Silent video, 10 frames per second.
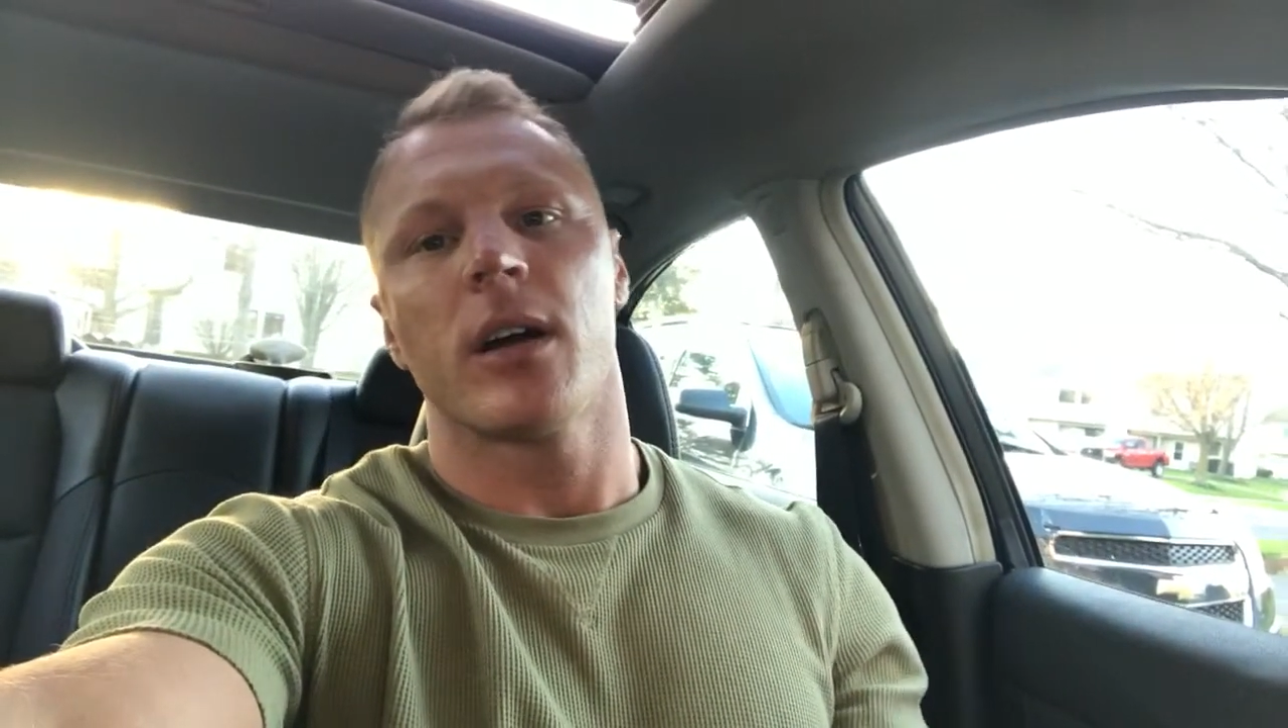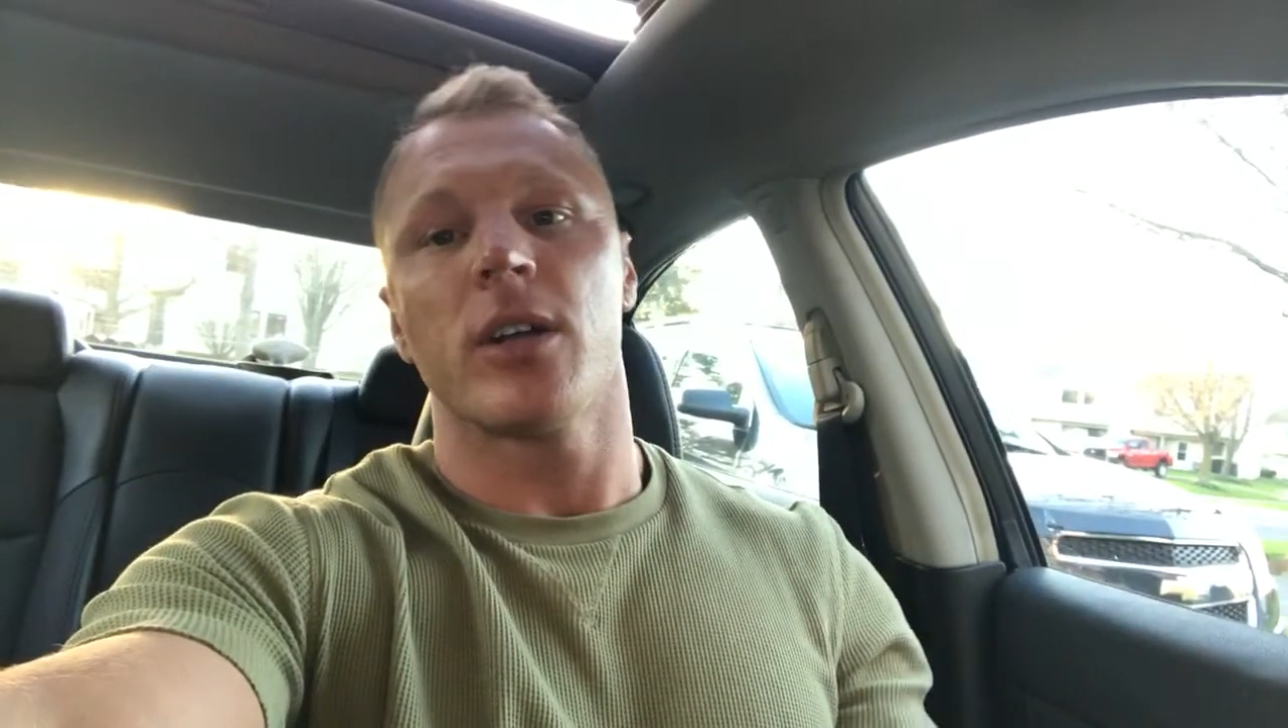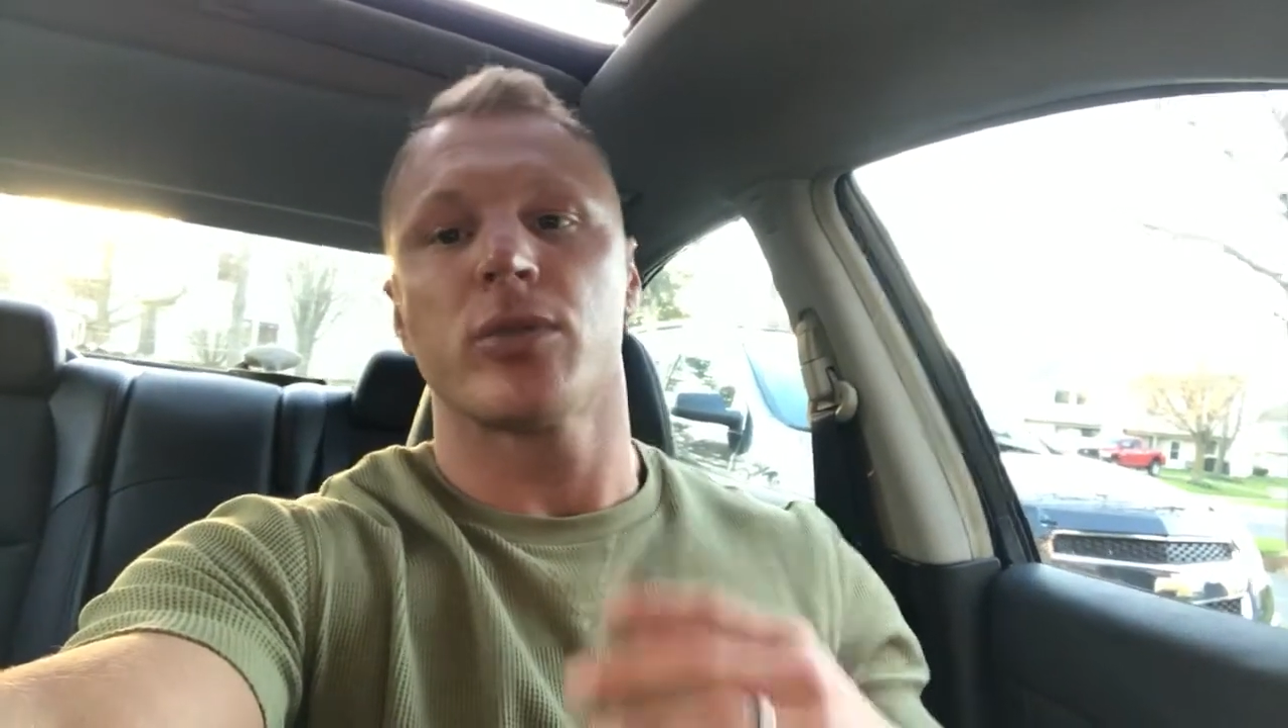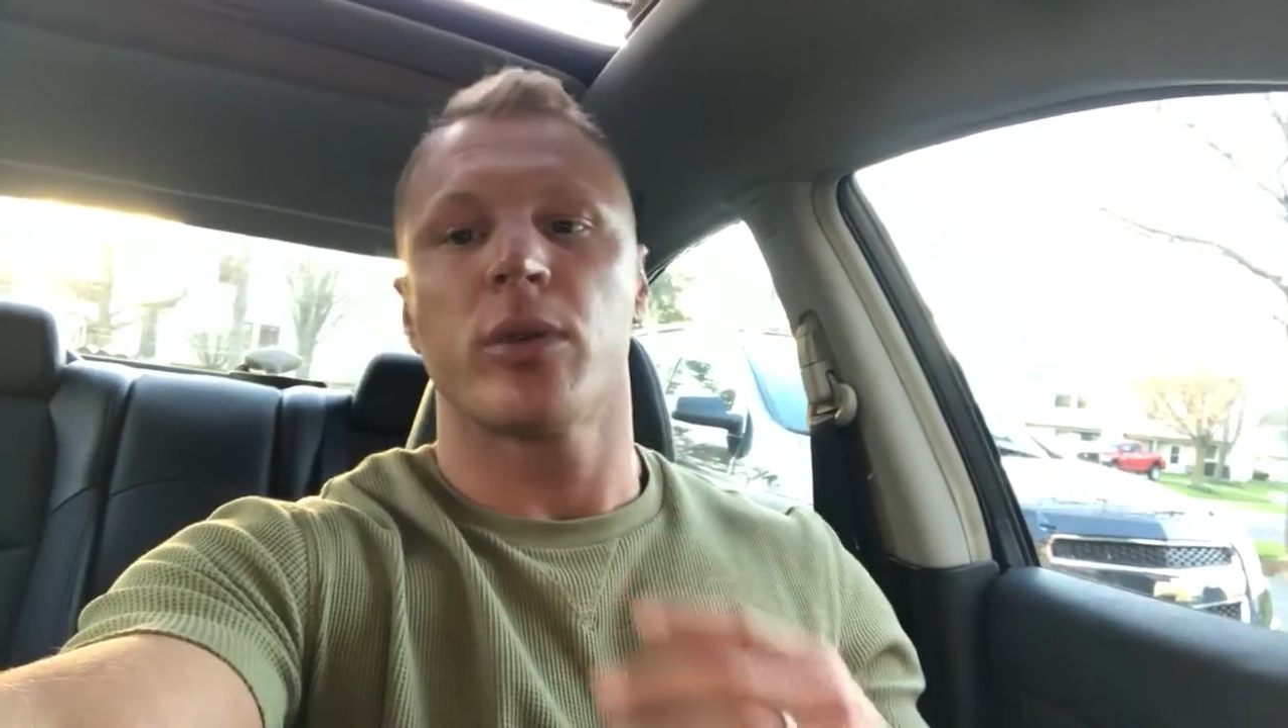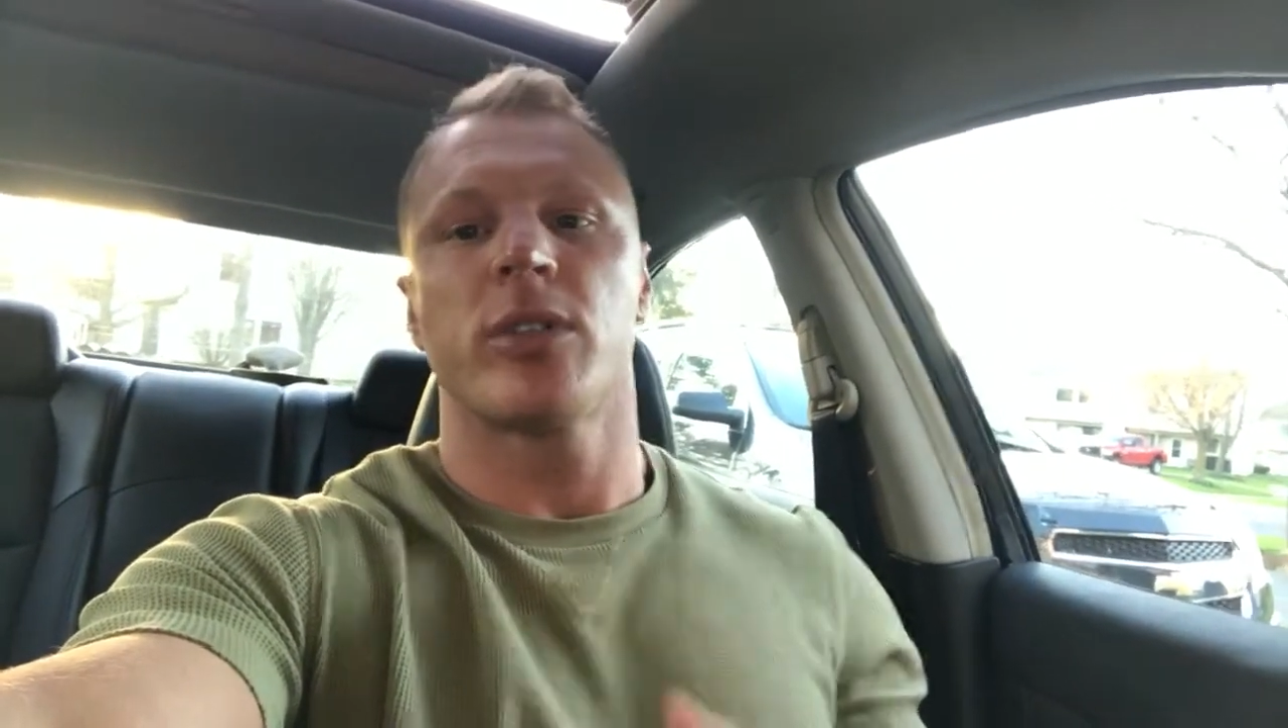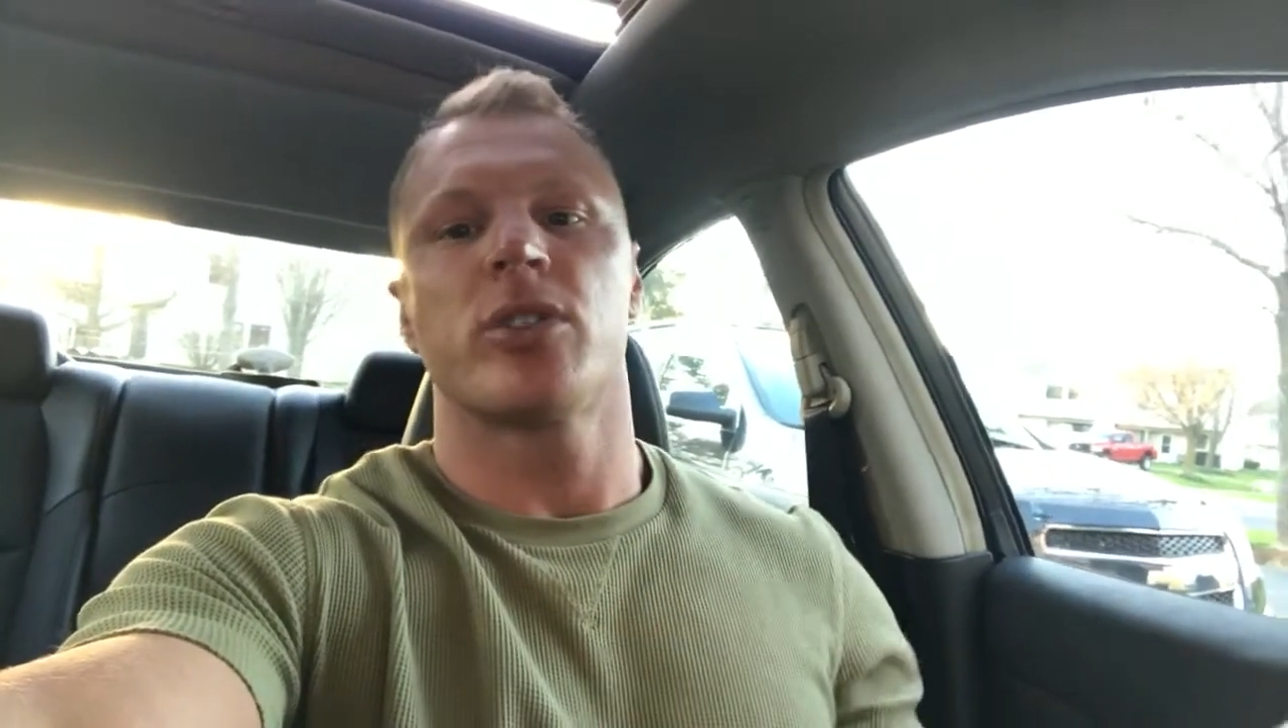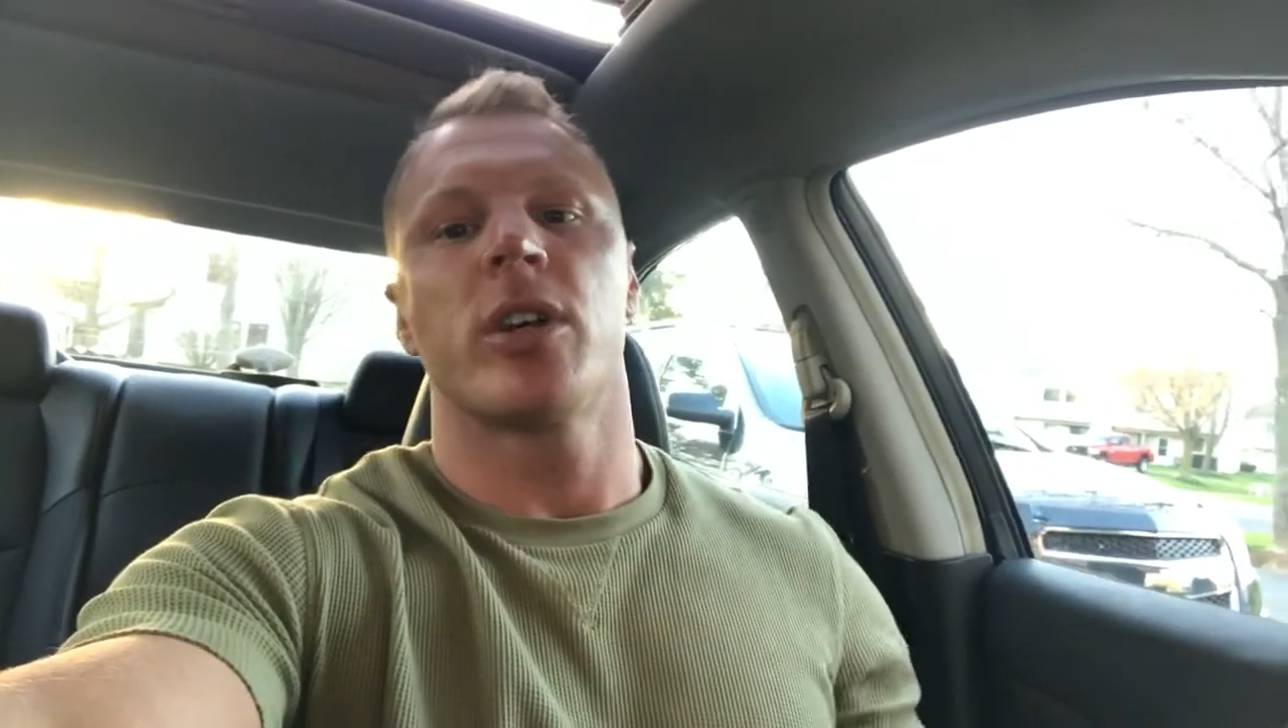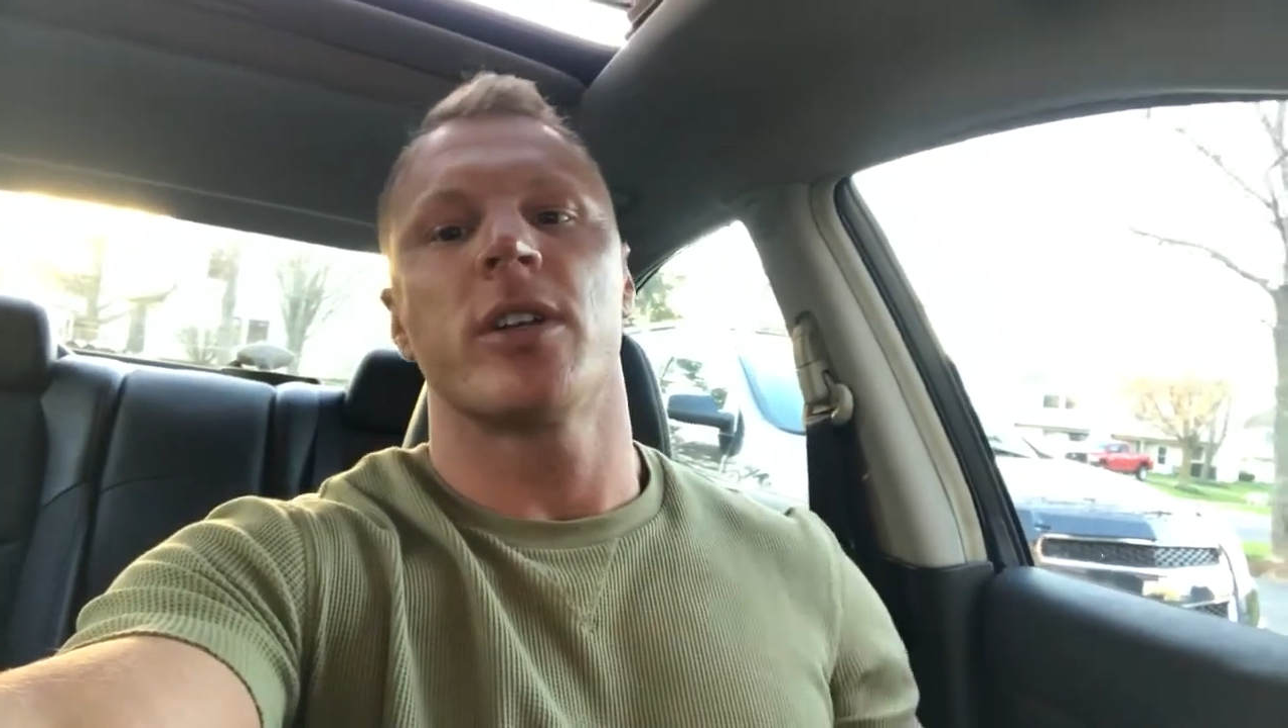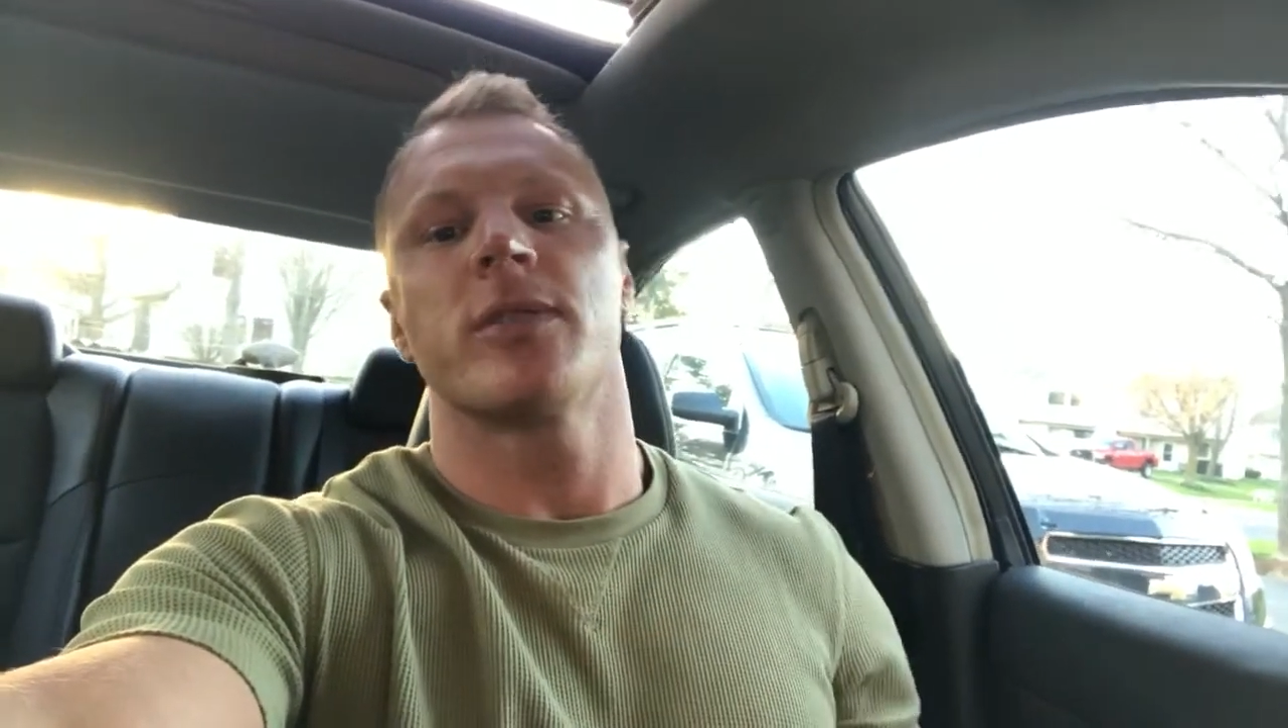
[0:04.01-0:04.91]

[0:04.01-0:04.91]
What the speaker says: I just want to share